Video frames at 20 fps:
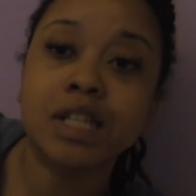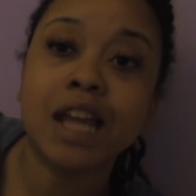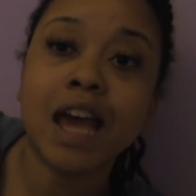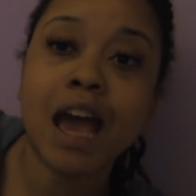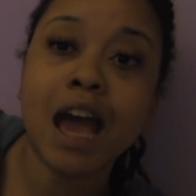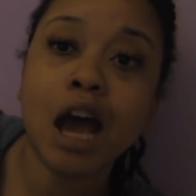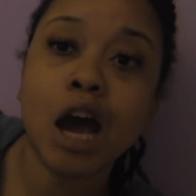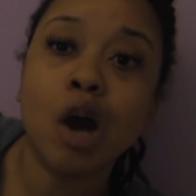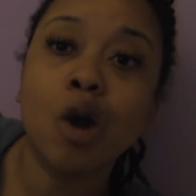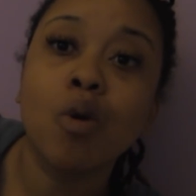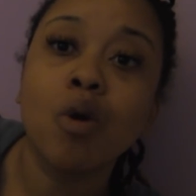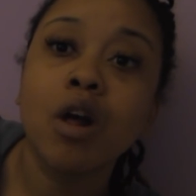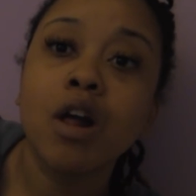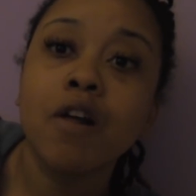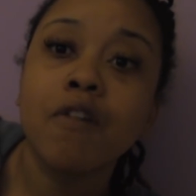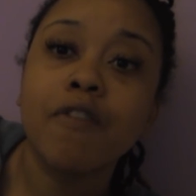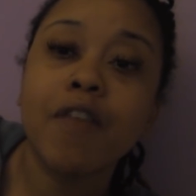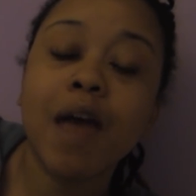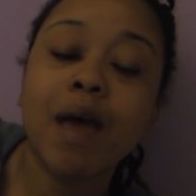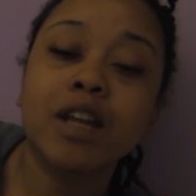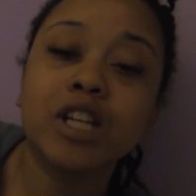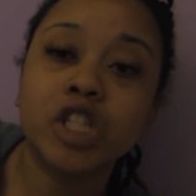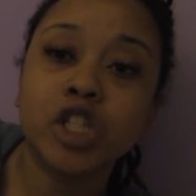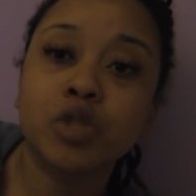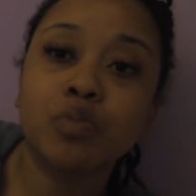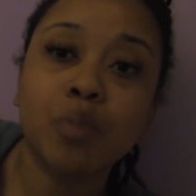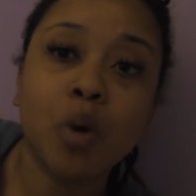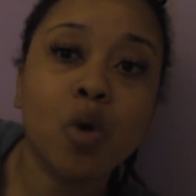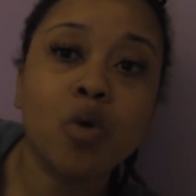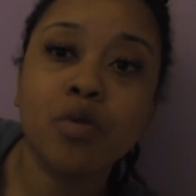now that
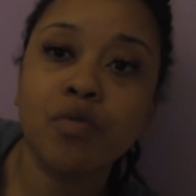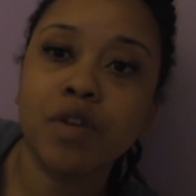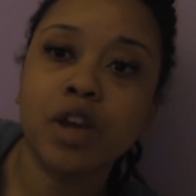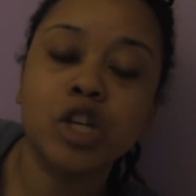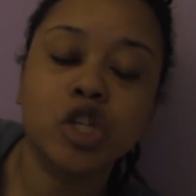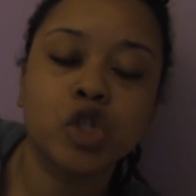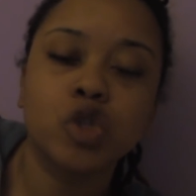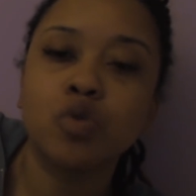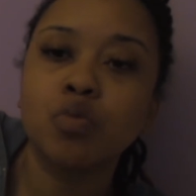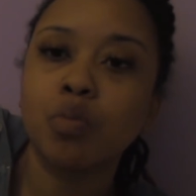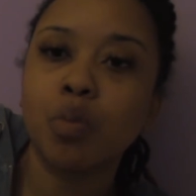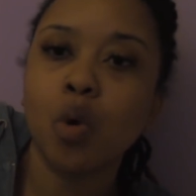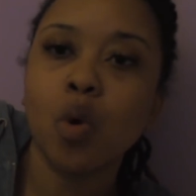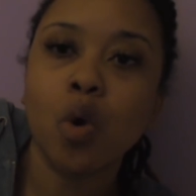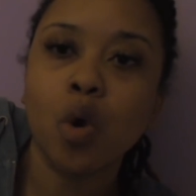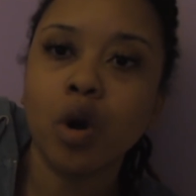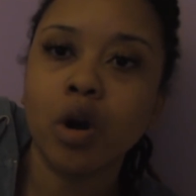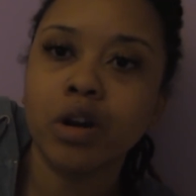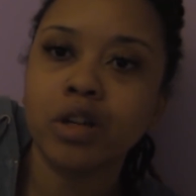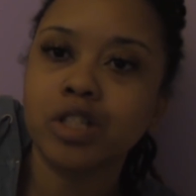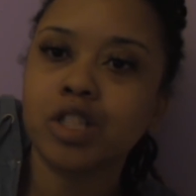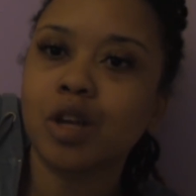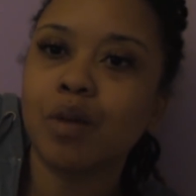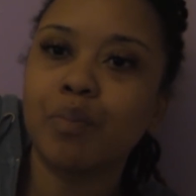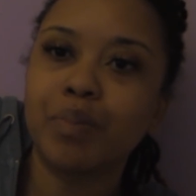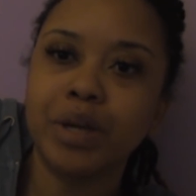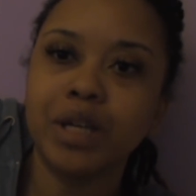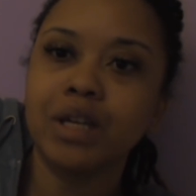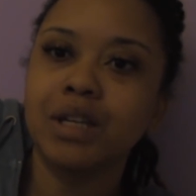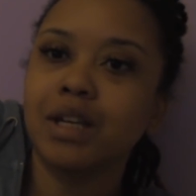just motivates you more to
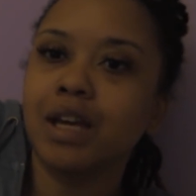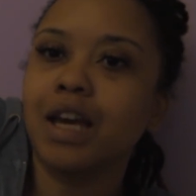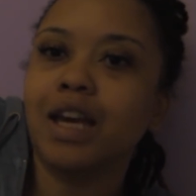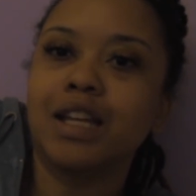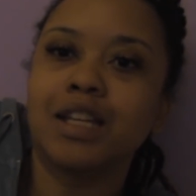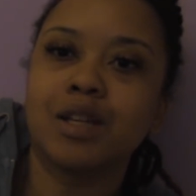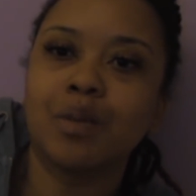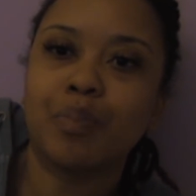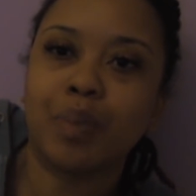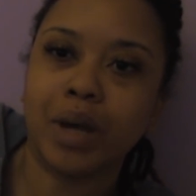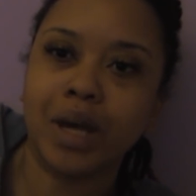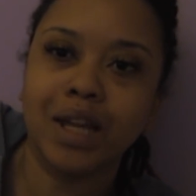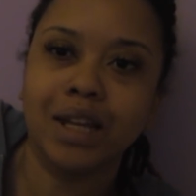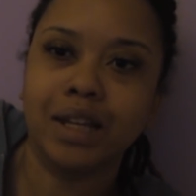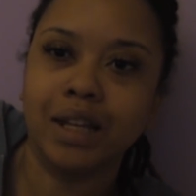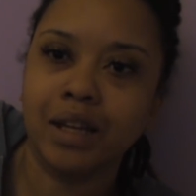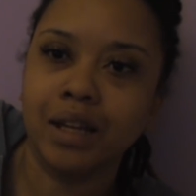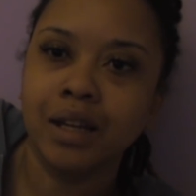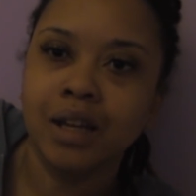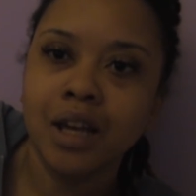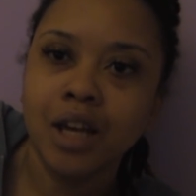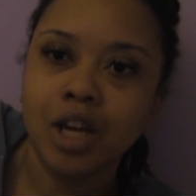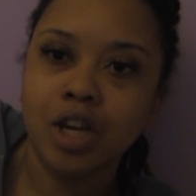be independent.